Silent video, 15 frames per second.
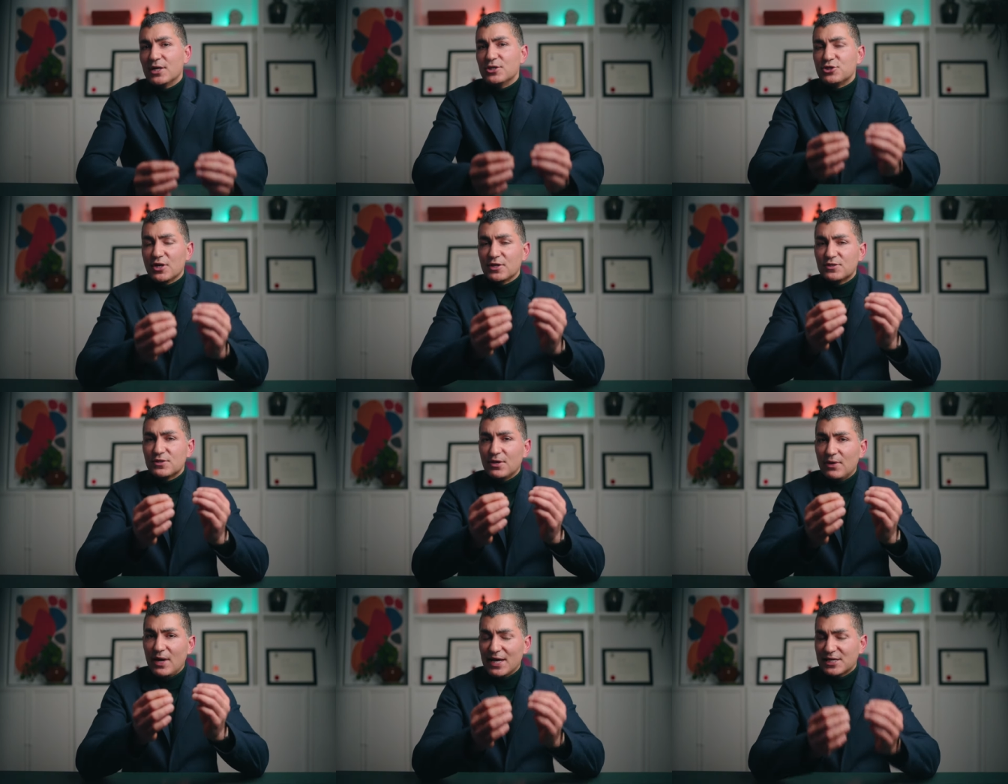adjust
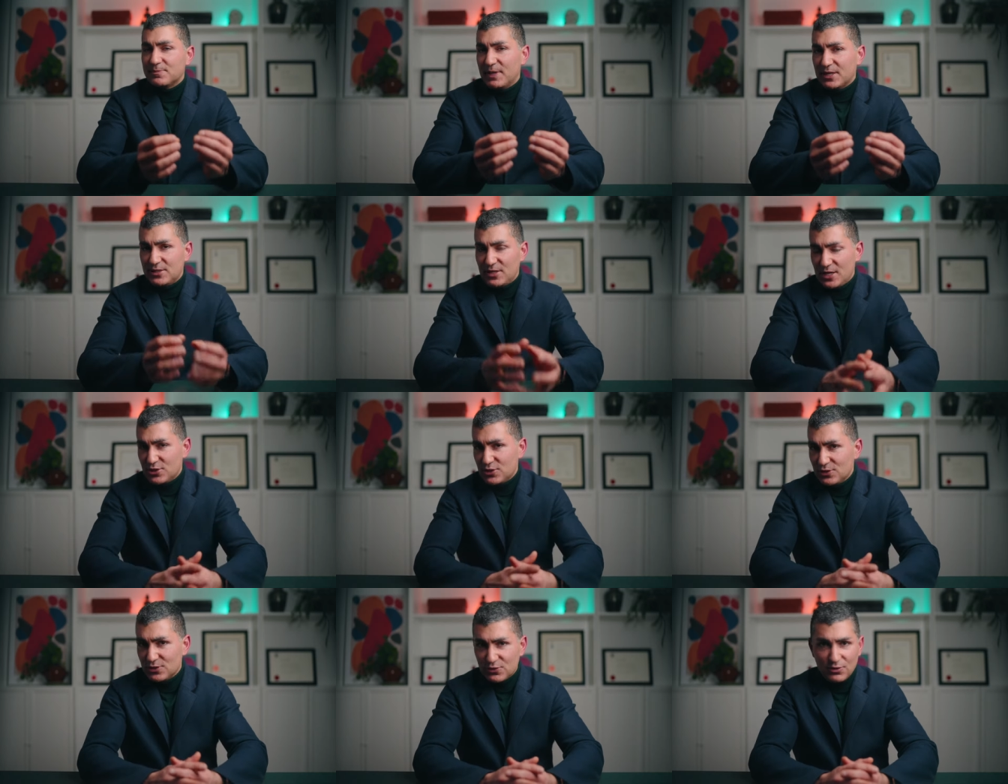their
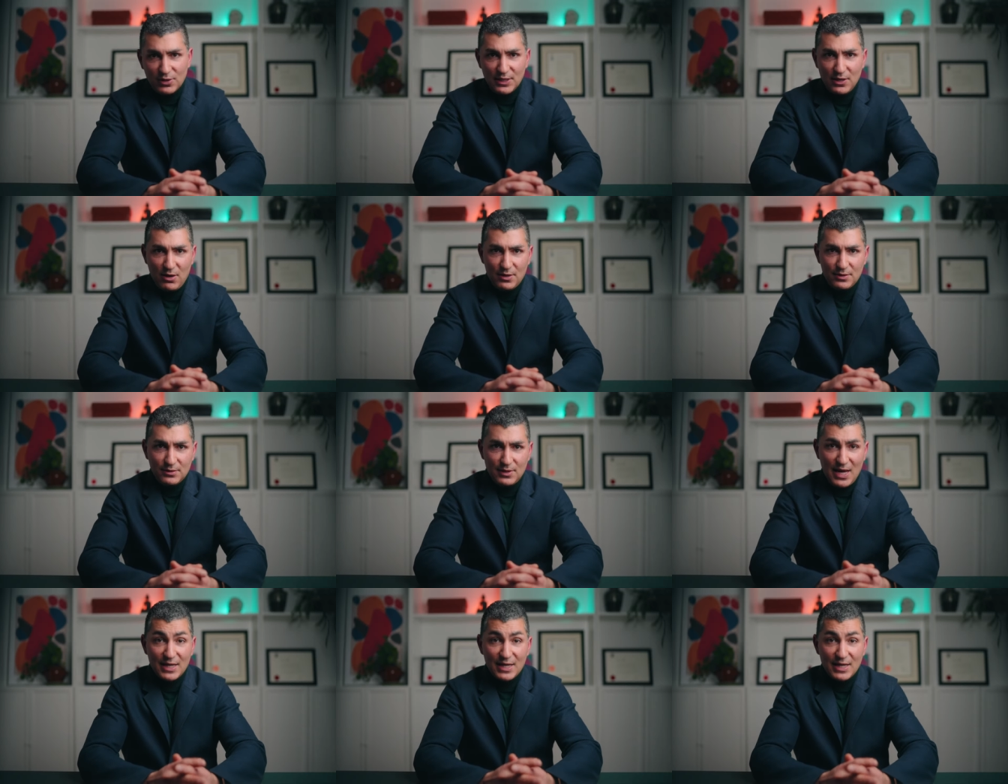expectations early on